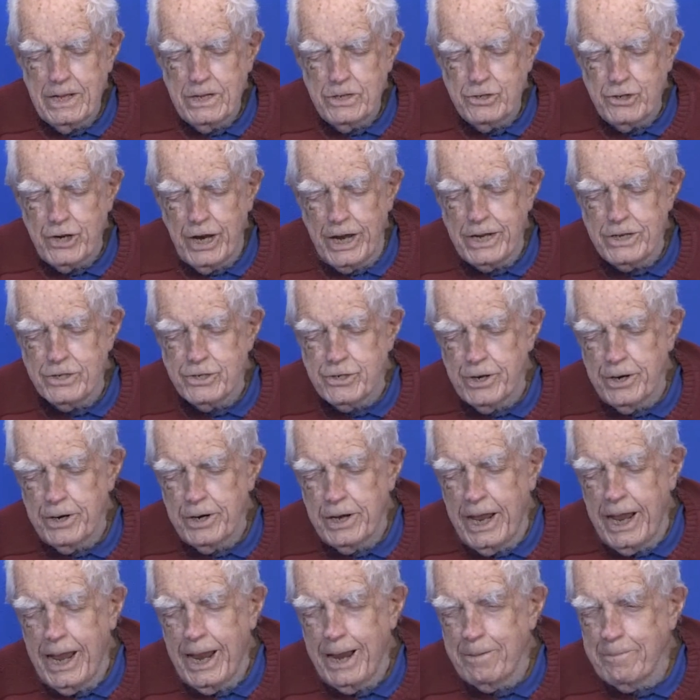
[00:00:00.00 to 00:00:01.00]
changed their
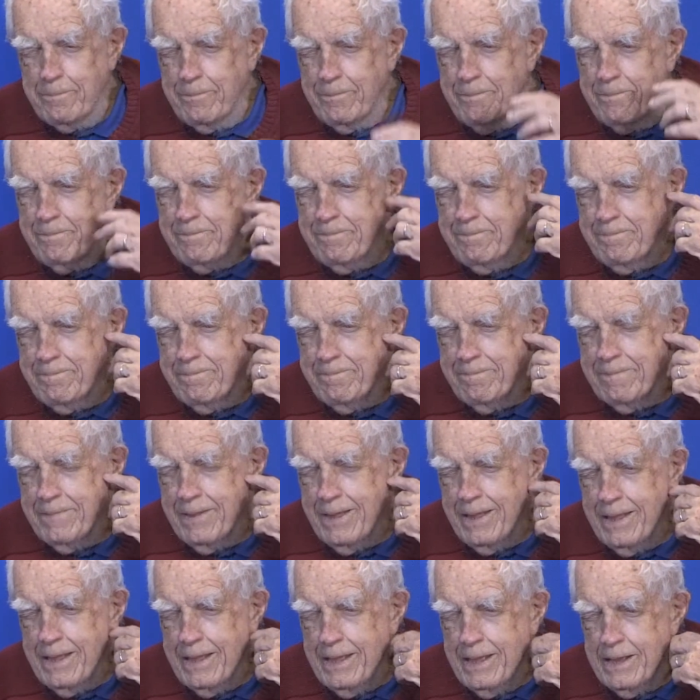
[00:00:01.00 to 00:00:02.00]
name
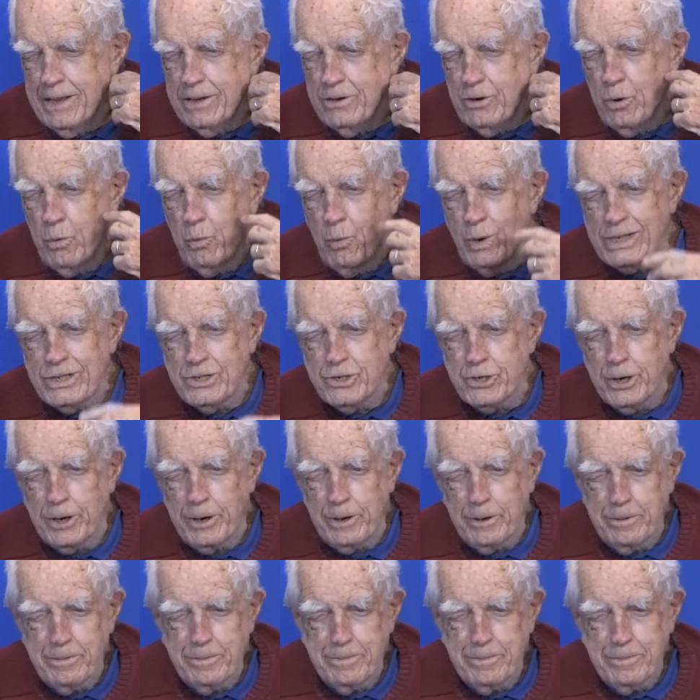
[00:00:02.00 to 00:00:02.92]
to Windsor.